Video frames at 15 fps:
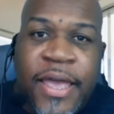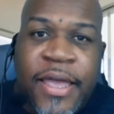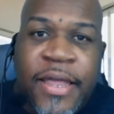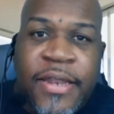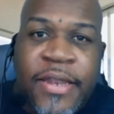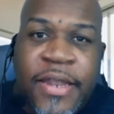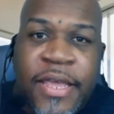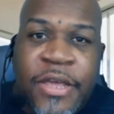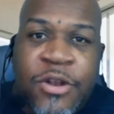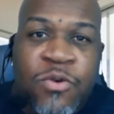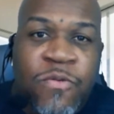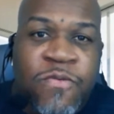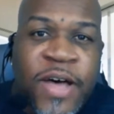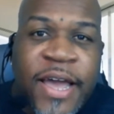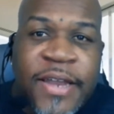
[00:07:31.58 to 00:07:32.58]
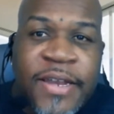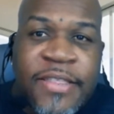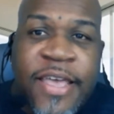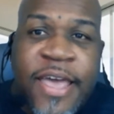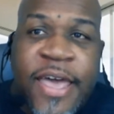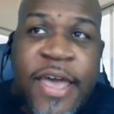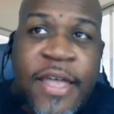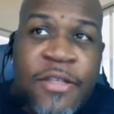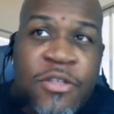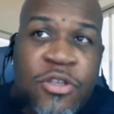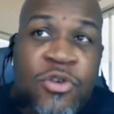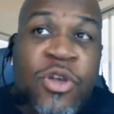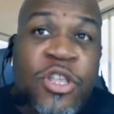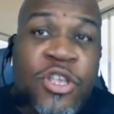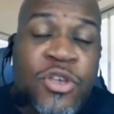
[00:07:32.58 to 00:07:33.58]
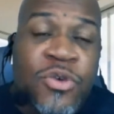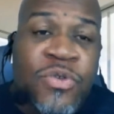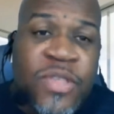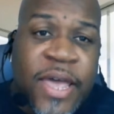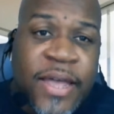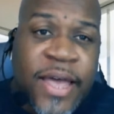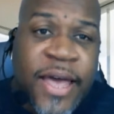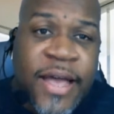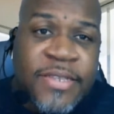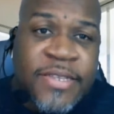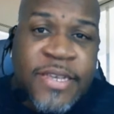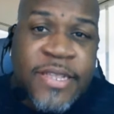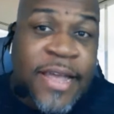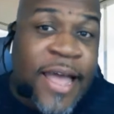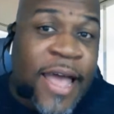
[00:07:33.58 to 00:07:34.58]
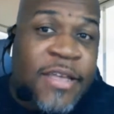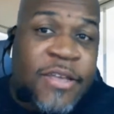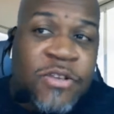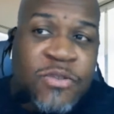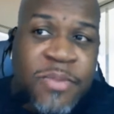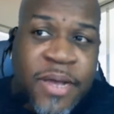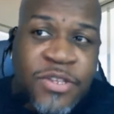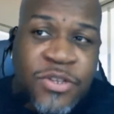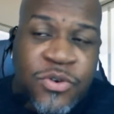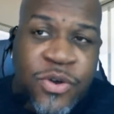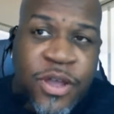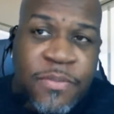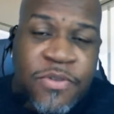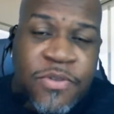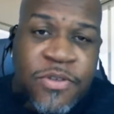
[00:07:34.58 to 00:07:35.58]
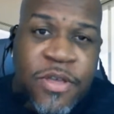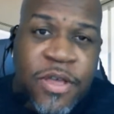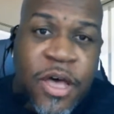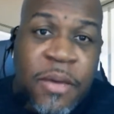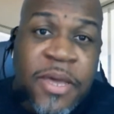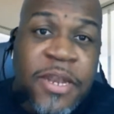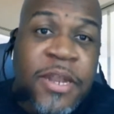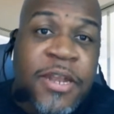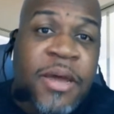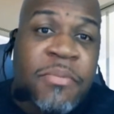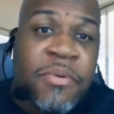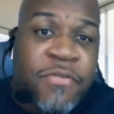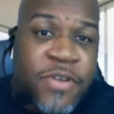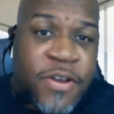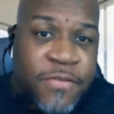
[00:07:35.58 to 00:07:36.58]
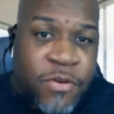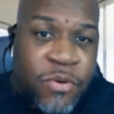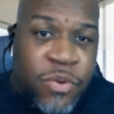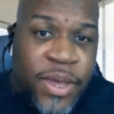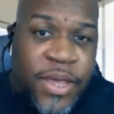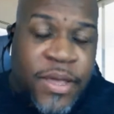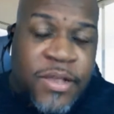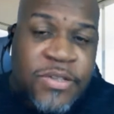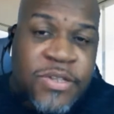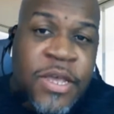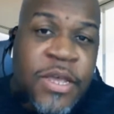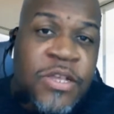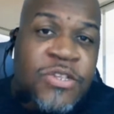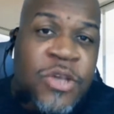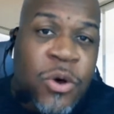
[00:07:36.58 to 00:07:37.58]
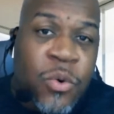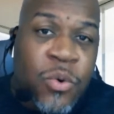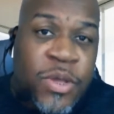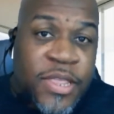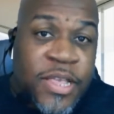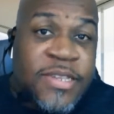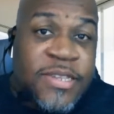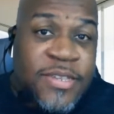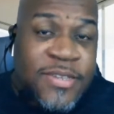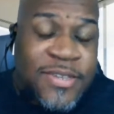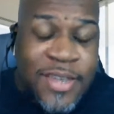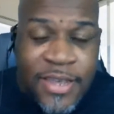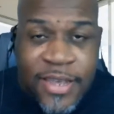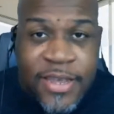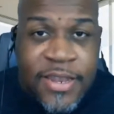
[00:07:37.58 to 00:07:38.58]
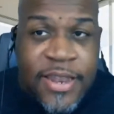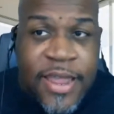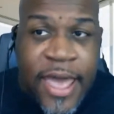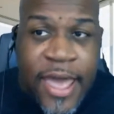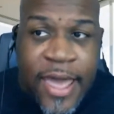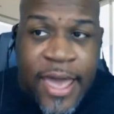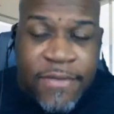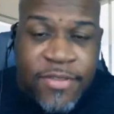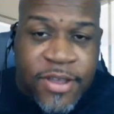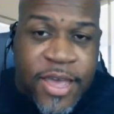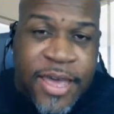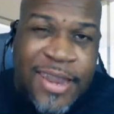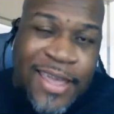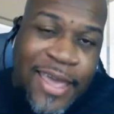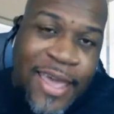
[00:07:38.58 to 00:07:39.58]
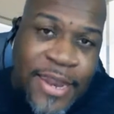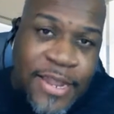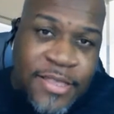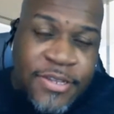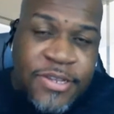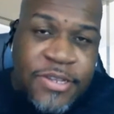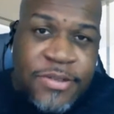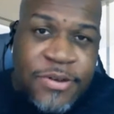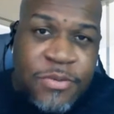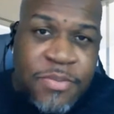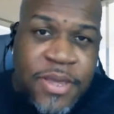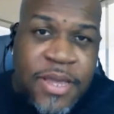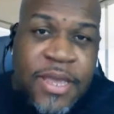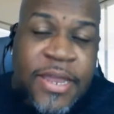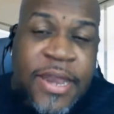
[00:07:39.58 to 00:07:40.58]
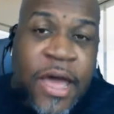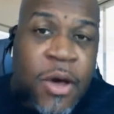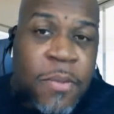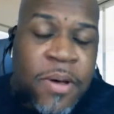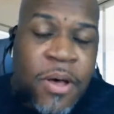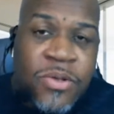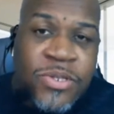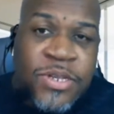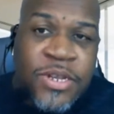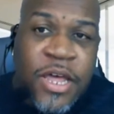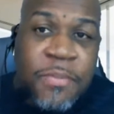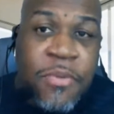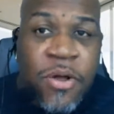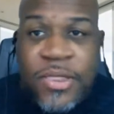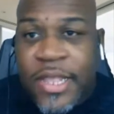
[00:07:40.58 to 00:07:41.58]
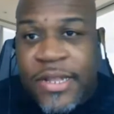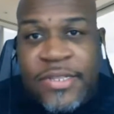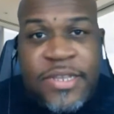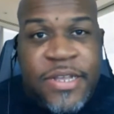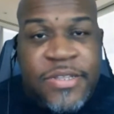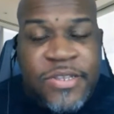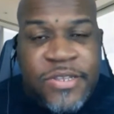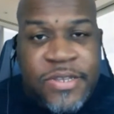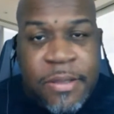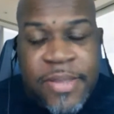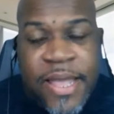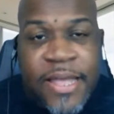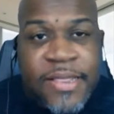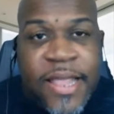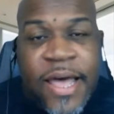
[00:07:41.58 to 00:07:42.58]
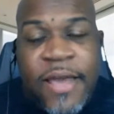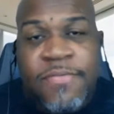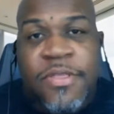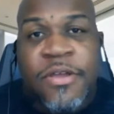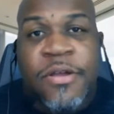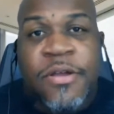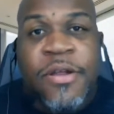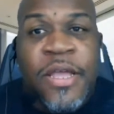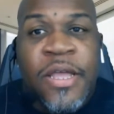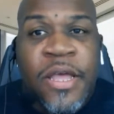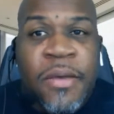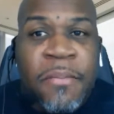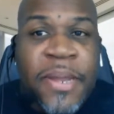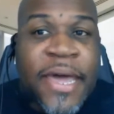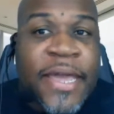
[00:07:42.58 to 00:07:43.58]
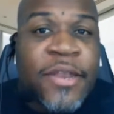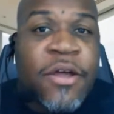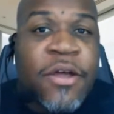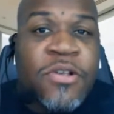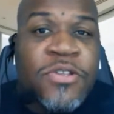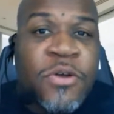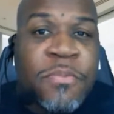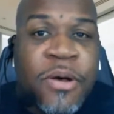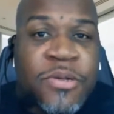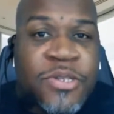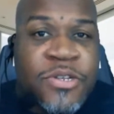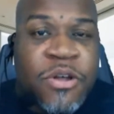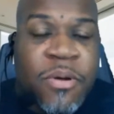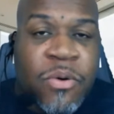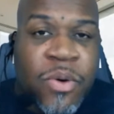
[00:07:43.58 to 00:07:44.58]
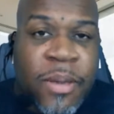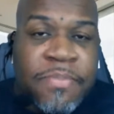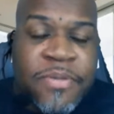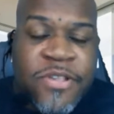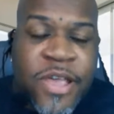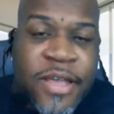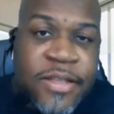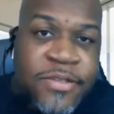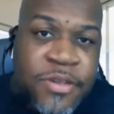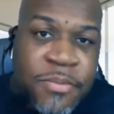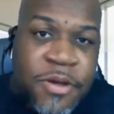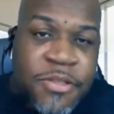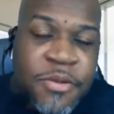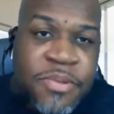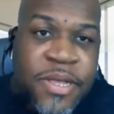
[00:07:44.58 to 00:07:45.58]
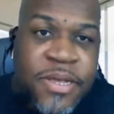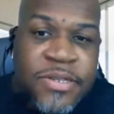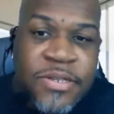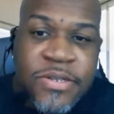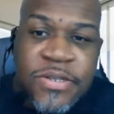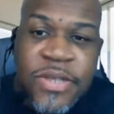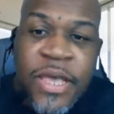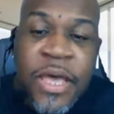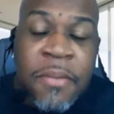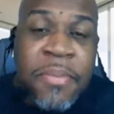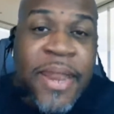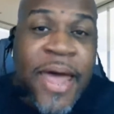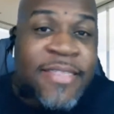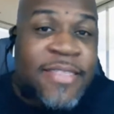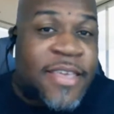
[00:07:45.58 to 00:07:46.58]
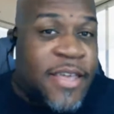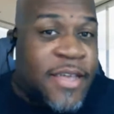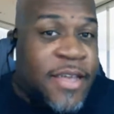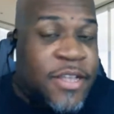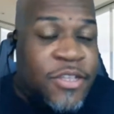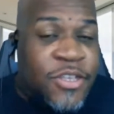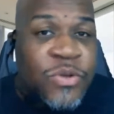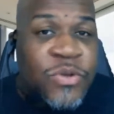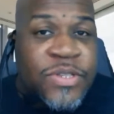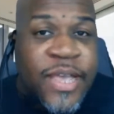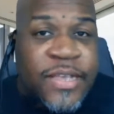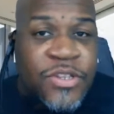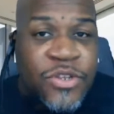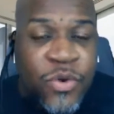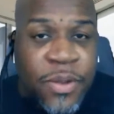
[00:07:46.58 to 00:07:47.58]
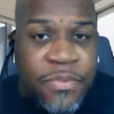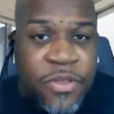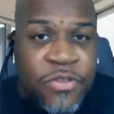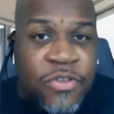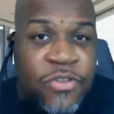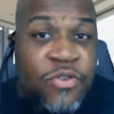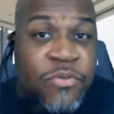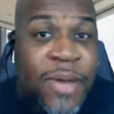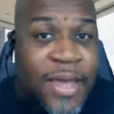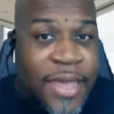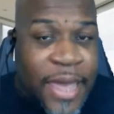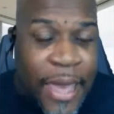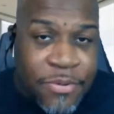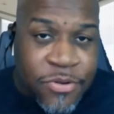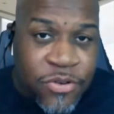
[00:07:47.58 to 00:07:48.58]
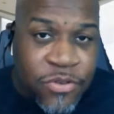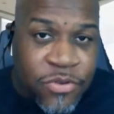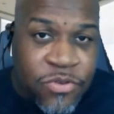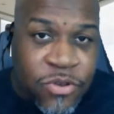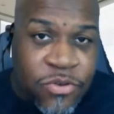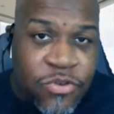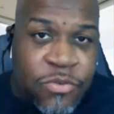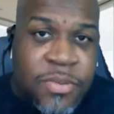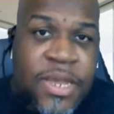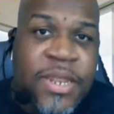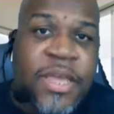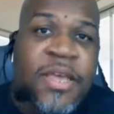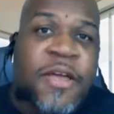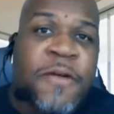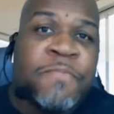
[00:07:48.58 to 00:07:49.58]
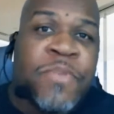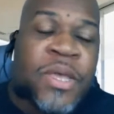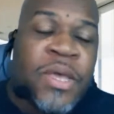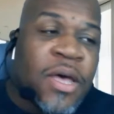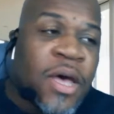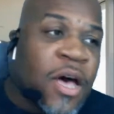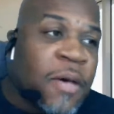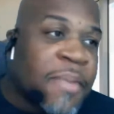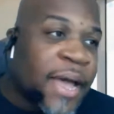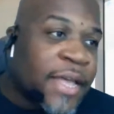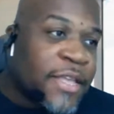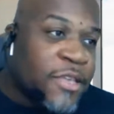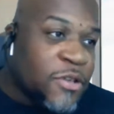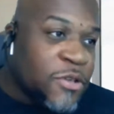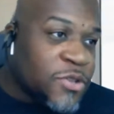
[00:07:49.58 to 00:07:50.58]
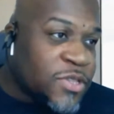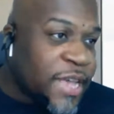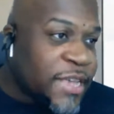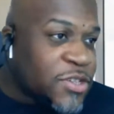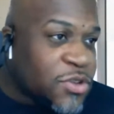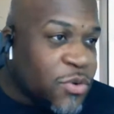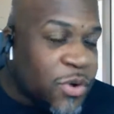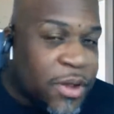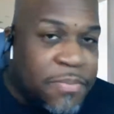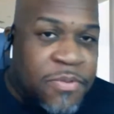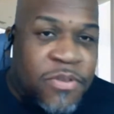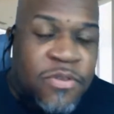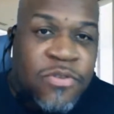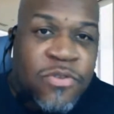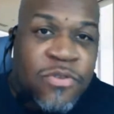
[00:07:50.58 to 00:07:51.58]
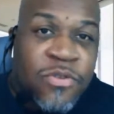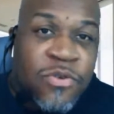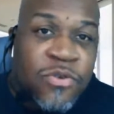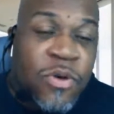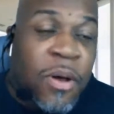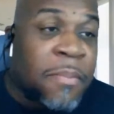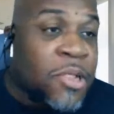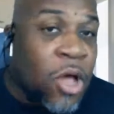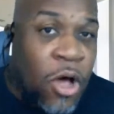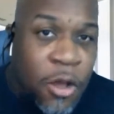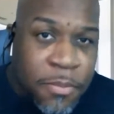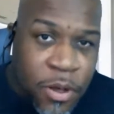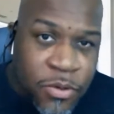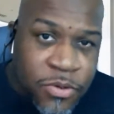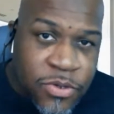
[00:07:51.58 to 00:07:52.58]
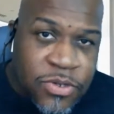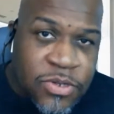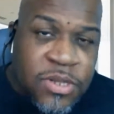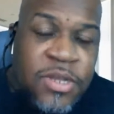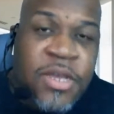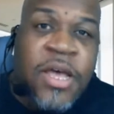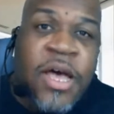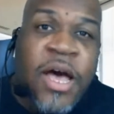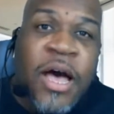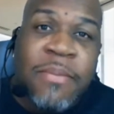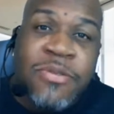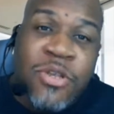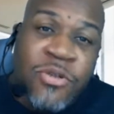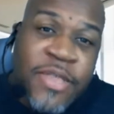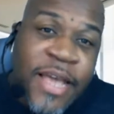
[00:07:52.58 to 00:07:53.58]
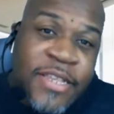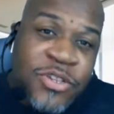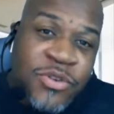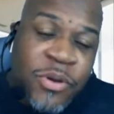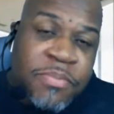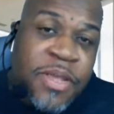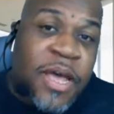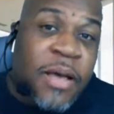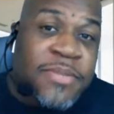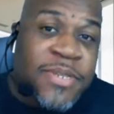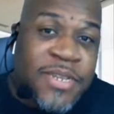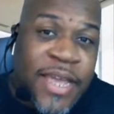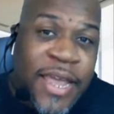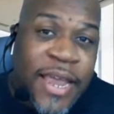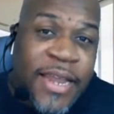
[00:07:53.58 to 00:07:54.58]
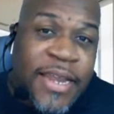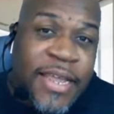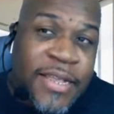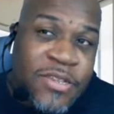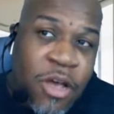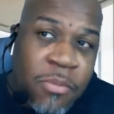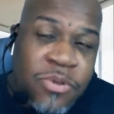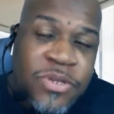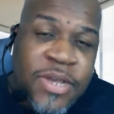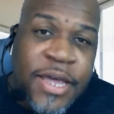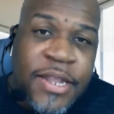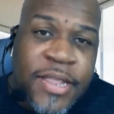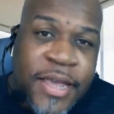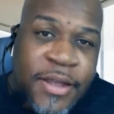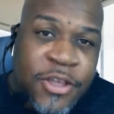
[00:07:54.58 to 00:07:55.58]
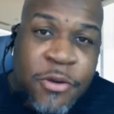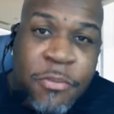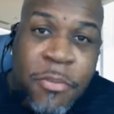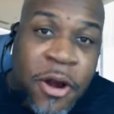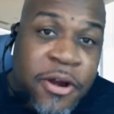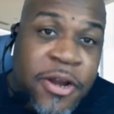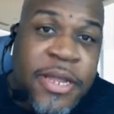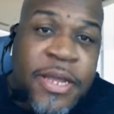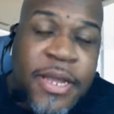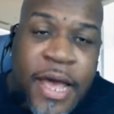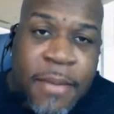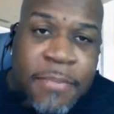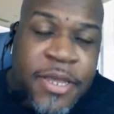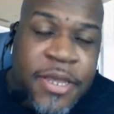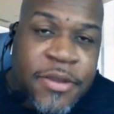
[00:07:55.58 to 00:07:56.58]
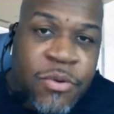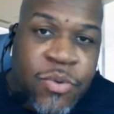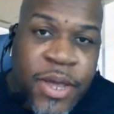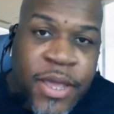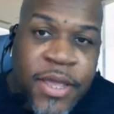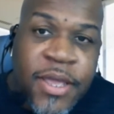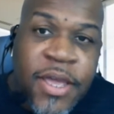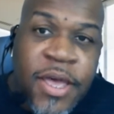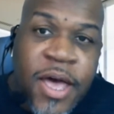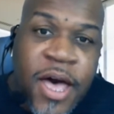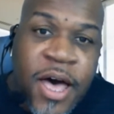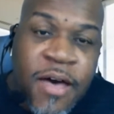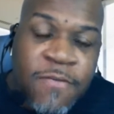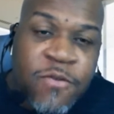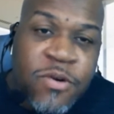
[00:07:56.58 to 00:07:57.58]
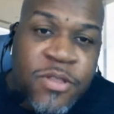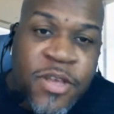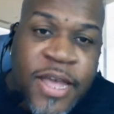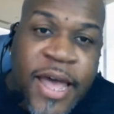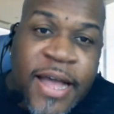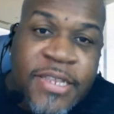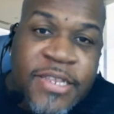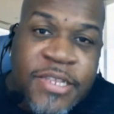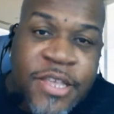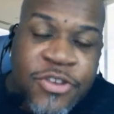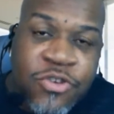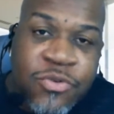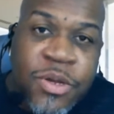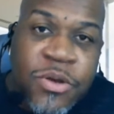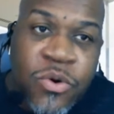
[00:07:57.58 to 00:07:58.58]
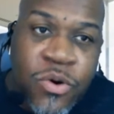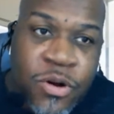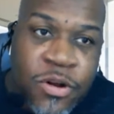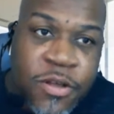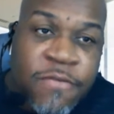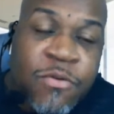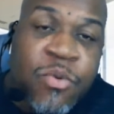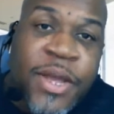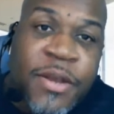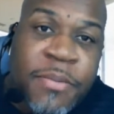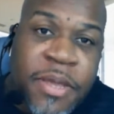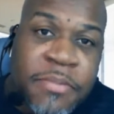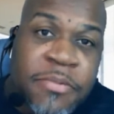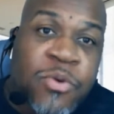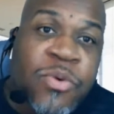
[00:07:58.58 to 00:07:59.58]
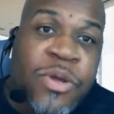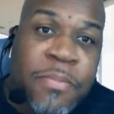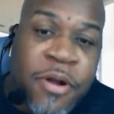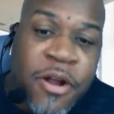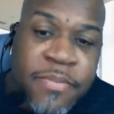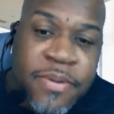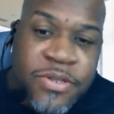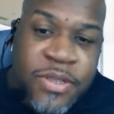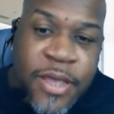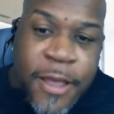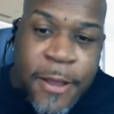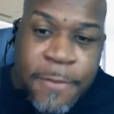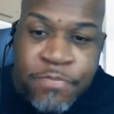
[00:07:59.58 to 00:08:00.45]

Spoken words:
And you'll find it that you can use that content. Like I use my script in a number of different ways. So when this is done, I have to kind of edit this a little bit and I'll post it up on LinkedIn since I'm not live there, but I can also post it on my website and some other places. But I then can use that script to do my captions on social media. I can use that script to do a blog post. So that script comes in handy. It's almost kind of like your marketing copy in a way for the content that you record, of a way to be able to repurpose that.